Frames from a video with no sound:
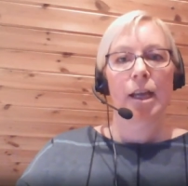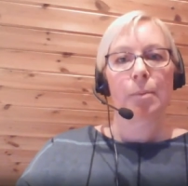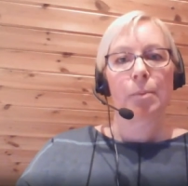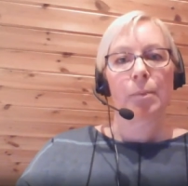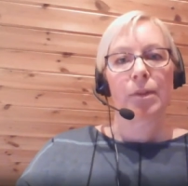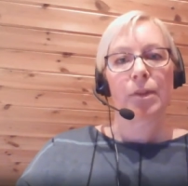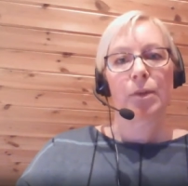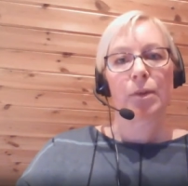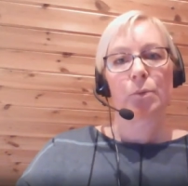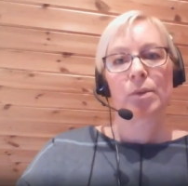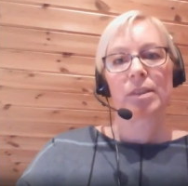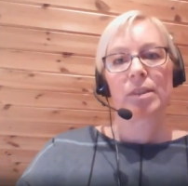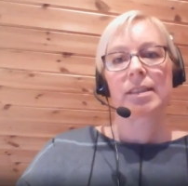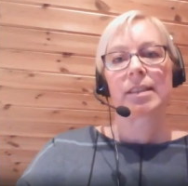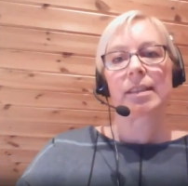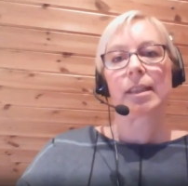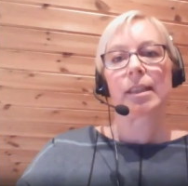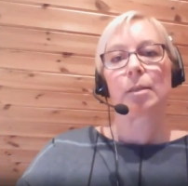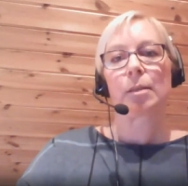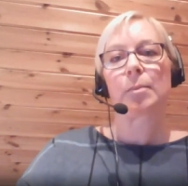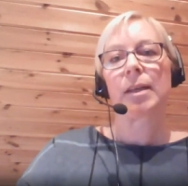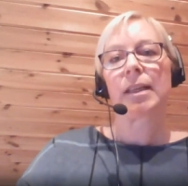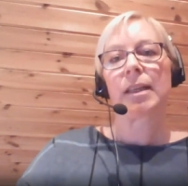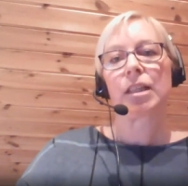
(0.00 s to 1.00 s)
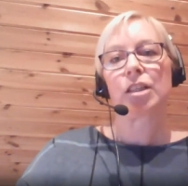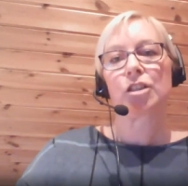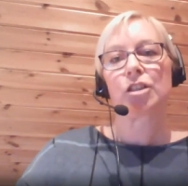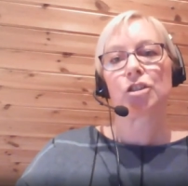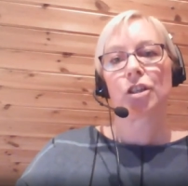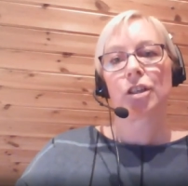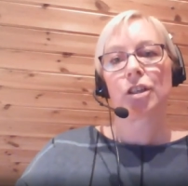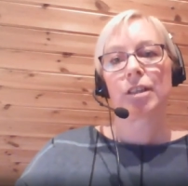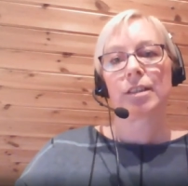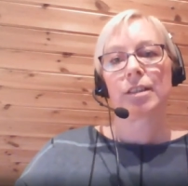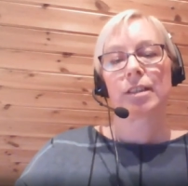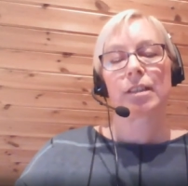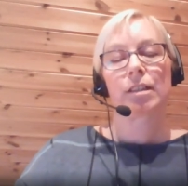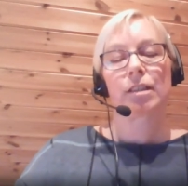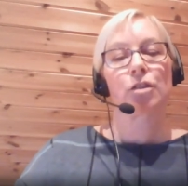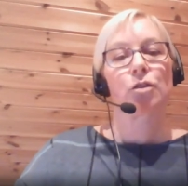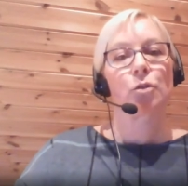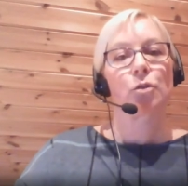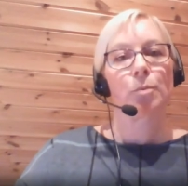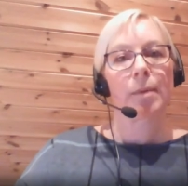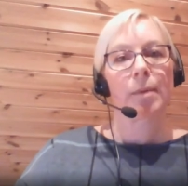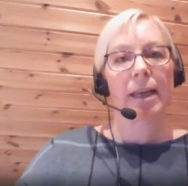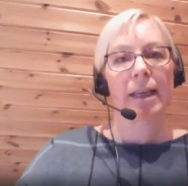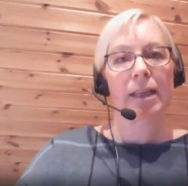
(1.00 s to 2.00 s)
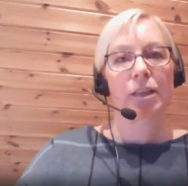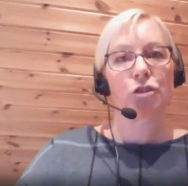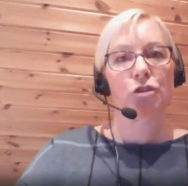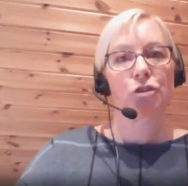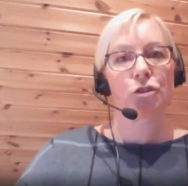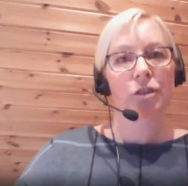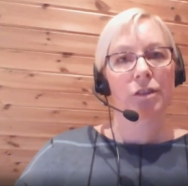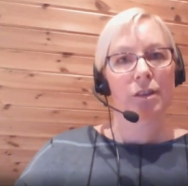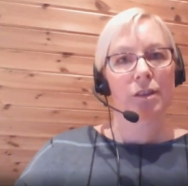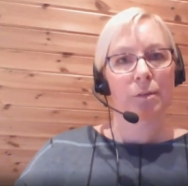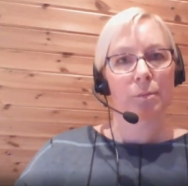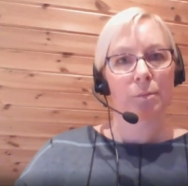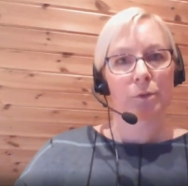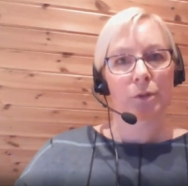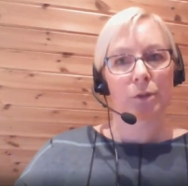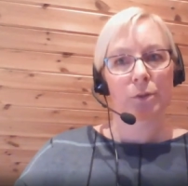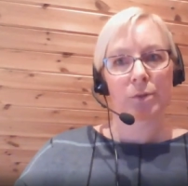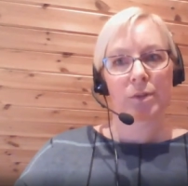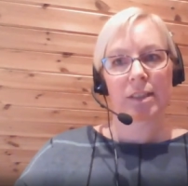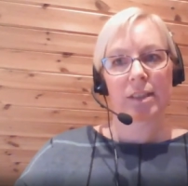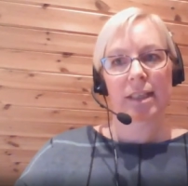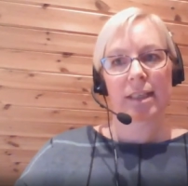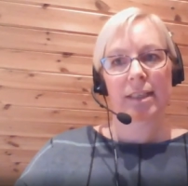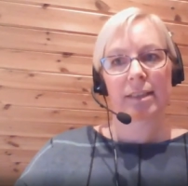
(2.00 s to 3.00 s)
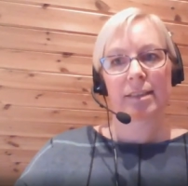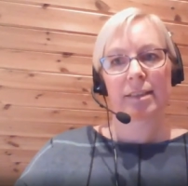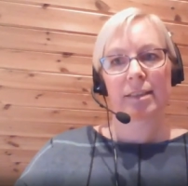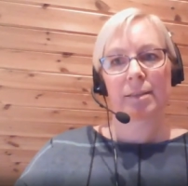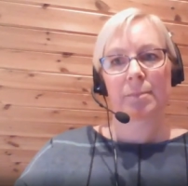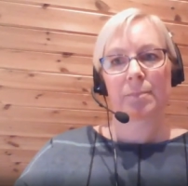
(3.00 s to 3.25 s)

but there were still many choices to make during the process.